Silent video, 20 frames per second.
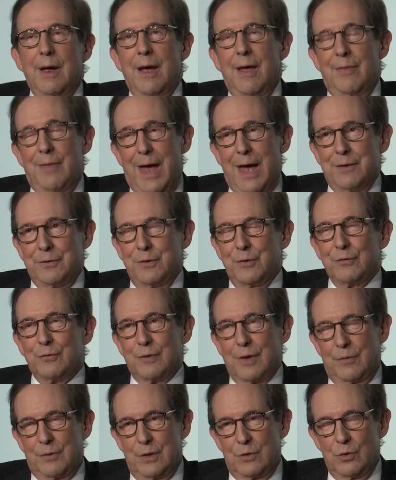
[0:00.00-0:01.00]
and then you
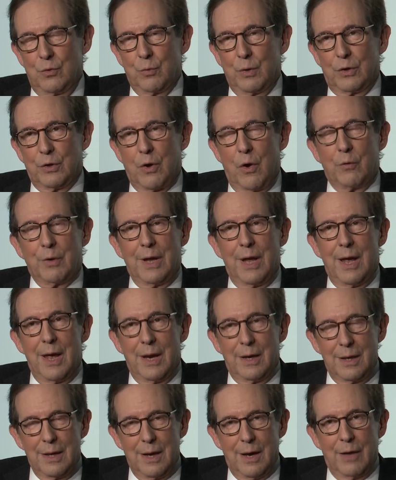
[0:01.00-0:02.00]
said that you would go to
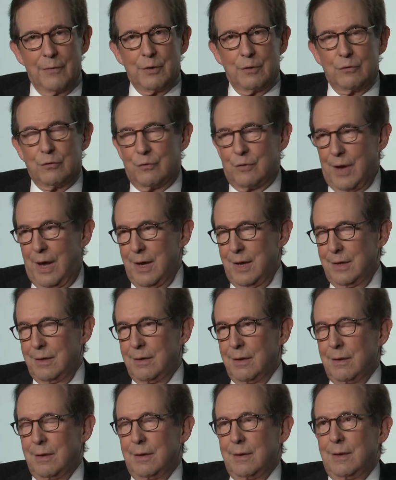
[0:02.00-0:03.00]
any other state
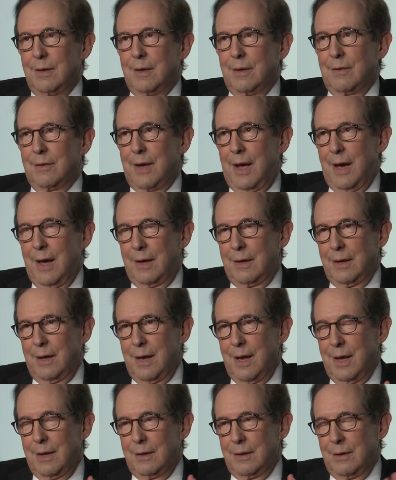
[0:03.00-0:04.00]
that,
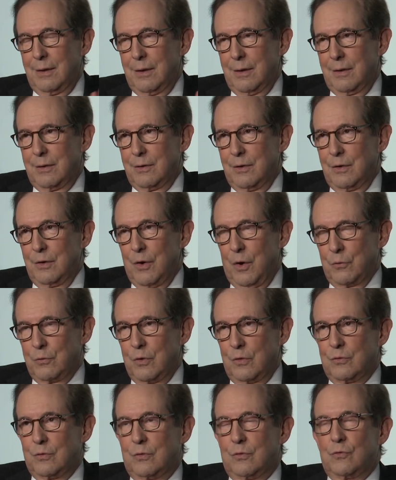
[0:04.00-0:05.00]
and you know,
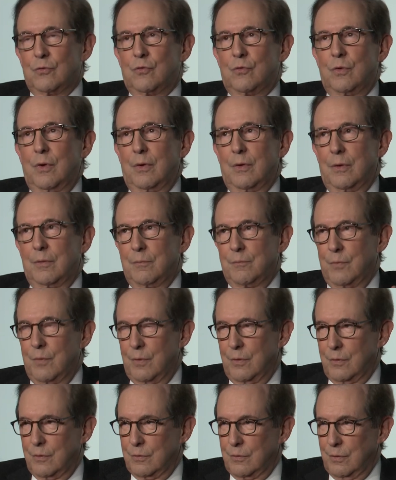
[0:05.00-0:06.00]

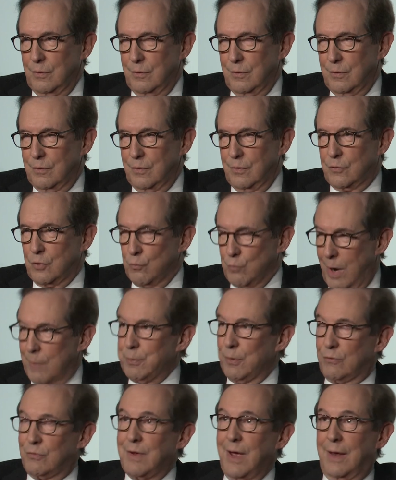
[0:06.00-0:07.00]
to
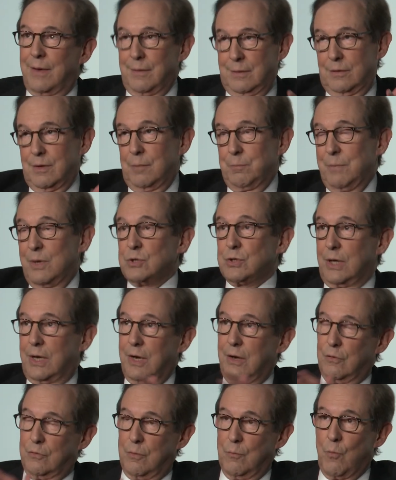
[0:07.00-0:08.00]
represent that
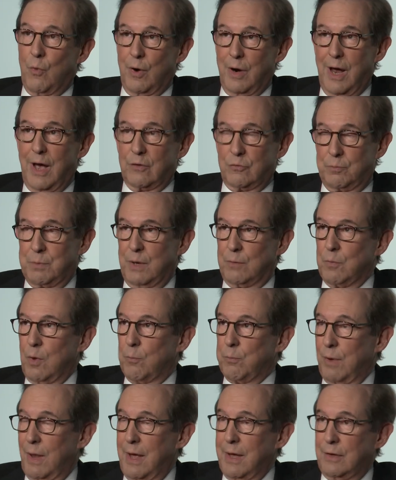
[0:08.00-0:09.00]
Michigan is a more hospitable
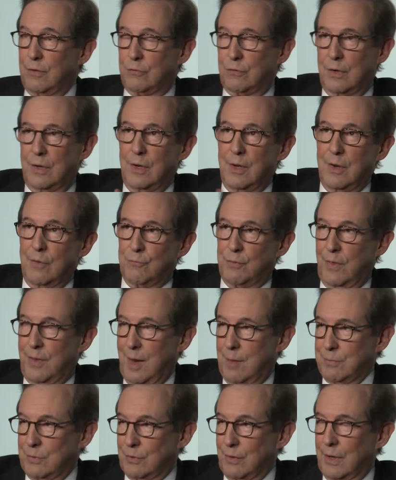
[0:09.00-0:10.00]
place for
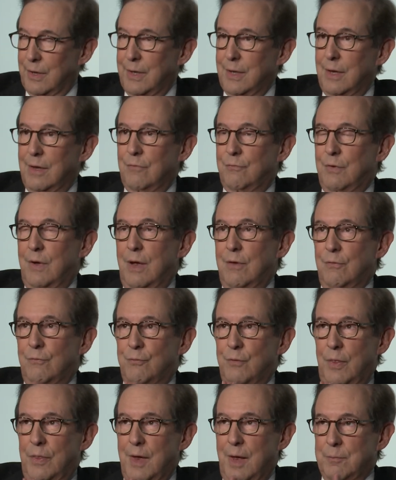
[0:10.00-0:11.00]
them to live and
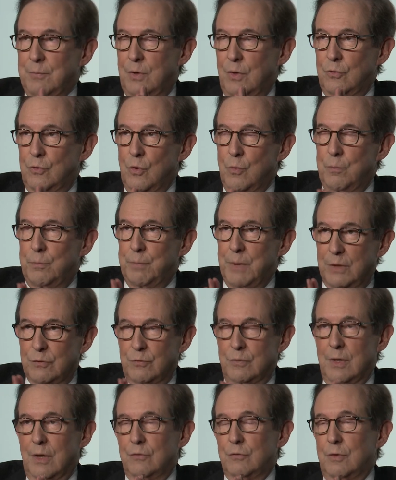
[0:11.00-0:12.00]
for them to do
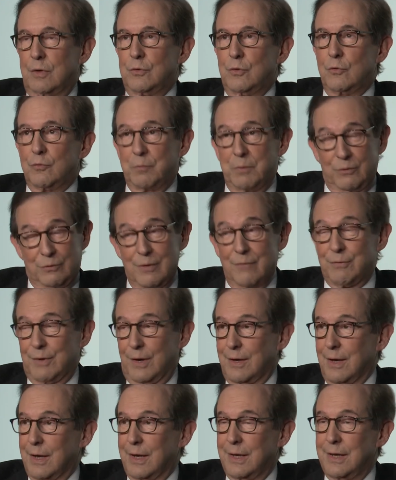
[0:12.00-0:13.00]
business, and you
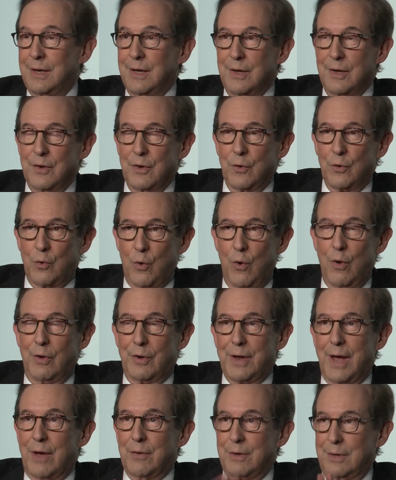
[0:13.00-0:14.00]
specifically
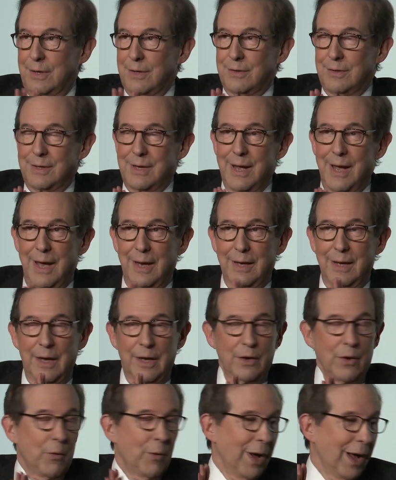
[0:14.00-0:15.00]
called out Indiana
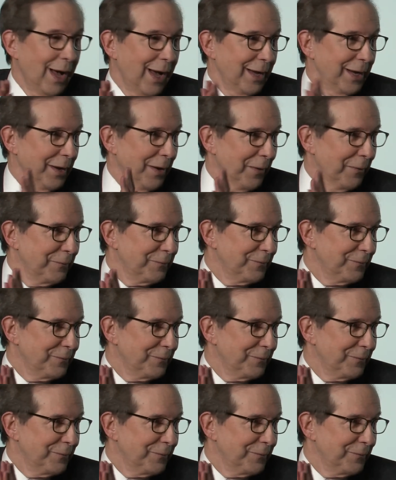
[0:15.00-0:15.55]
and Ohio.